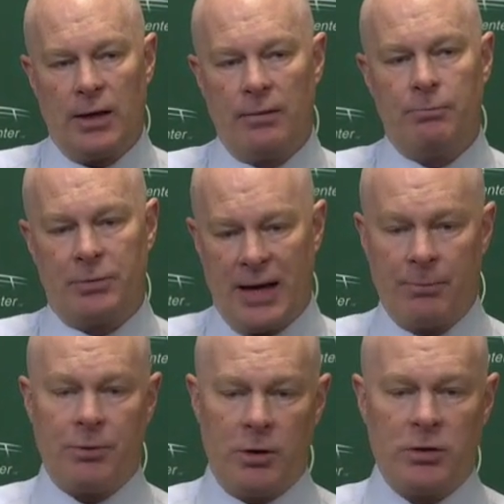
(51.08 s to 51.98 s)

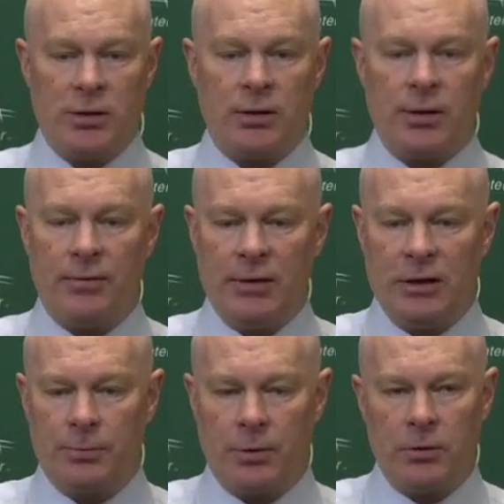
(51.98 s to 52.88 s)
can produce at the level
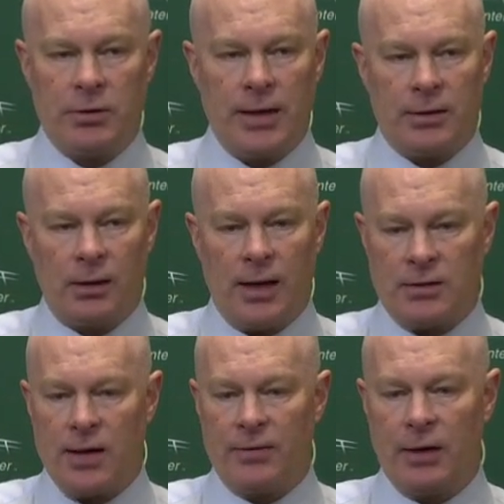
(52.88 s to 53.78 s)
he's produced at the
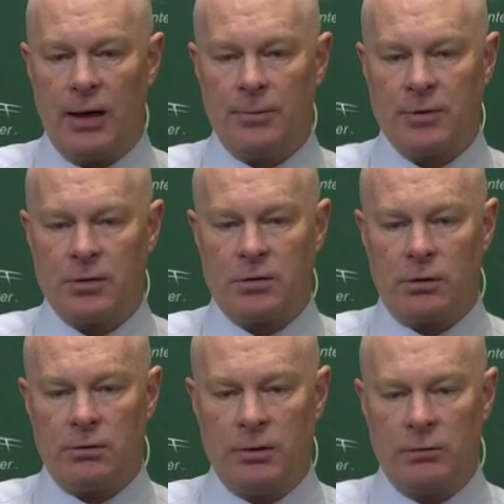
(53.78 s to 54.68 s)
last seven games, it
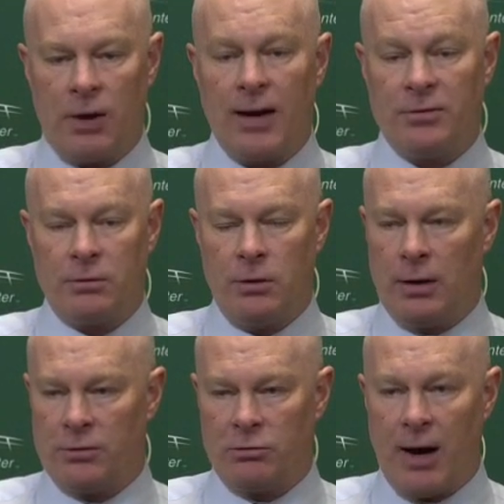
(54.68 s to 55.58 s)
certainly drives
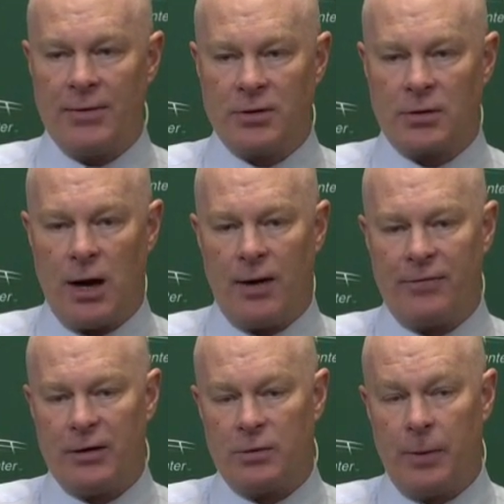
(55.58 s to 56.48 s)
his
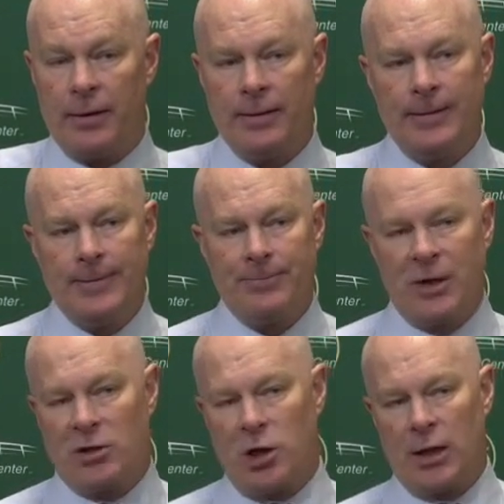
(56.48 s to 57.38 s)
confidence. But
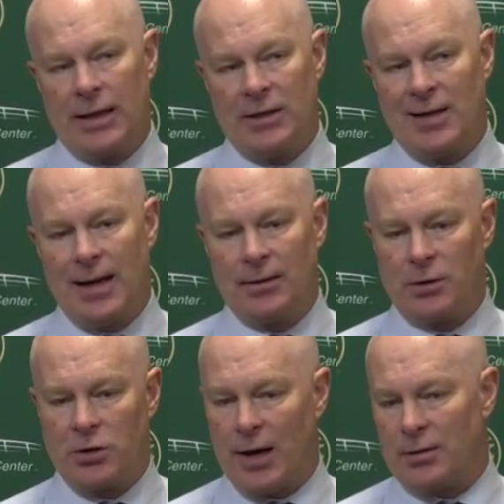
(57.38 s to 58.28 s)
it's not like he's getting
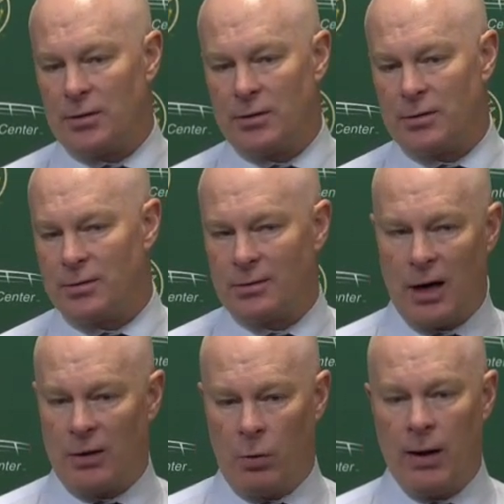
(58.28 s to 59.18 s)
the chances
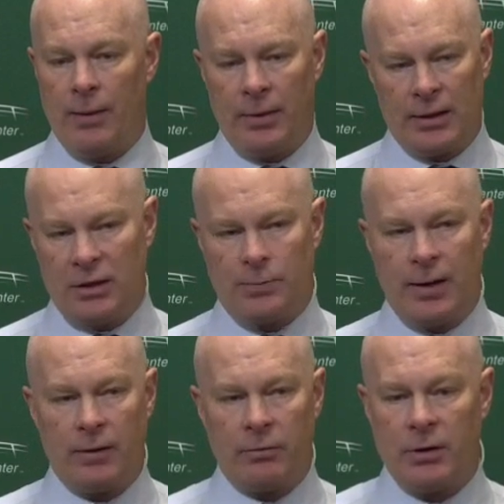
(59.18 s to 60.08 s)
on a whim. Like, he's
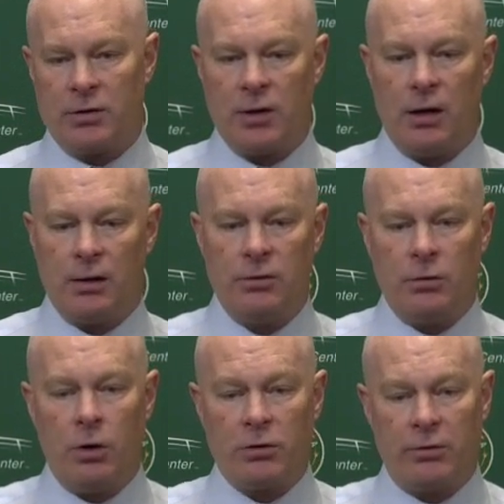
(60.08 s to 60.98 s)
playing a real solid
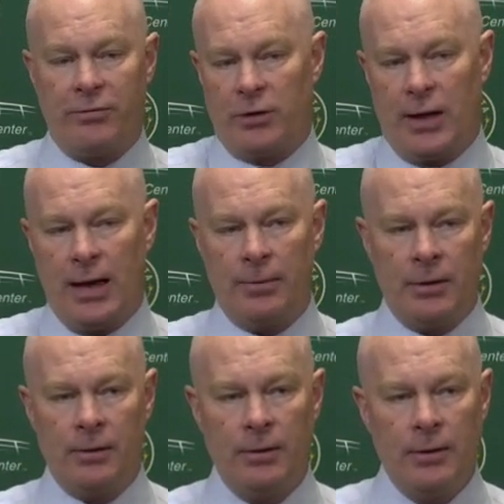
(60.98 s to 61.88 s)
200-foot game,
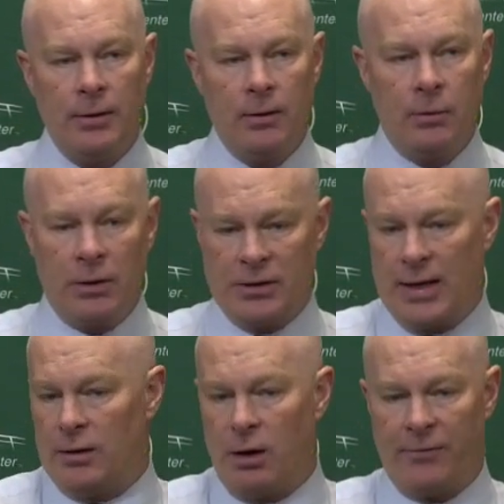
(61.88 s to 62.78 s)
and when he's
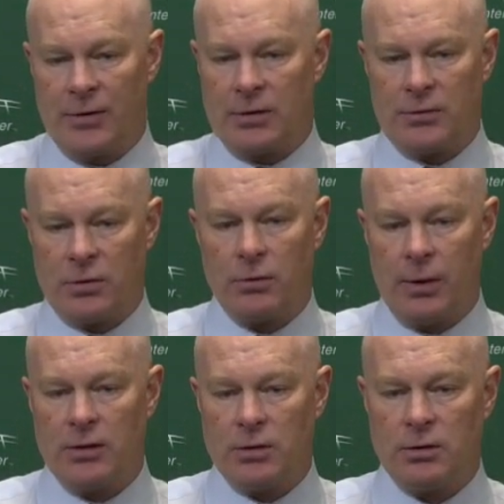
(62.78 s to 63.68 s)
getting in offensive
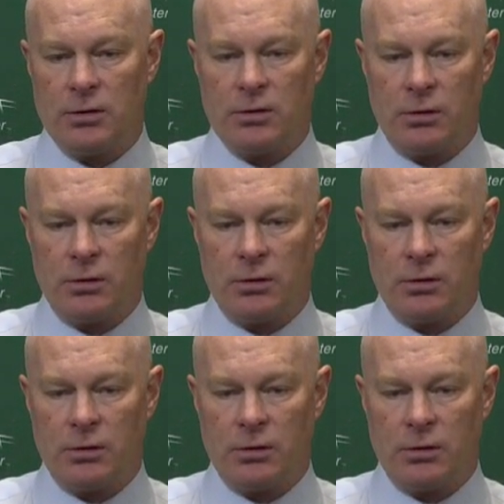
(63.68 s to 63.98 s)
situations, he's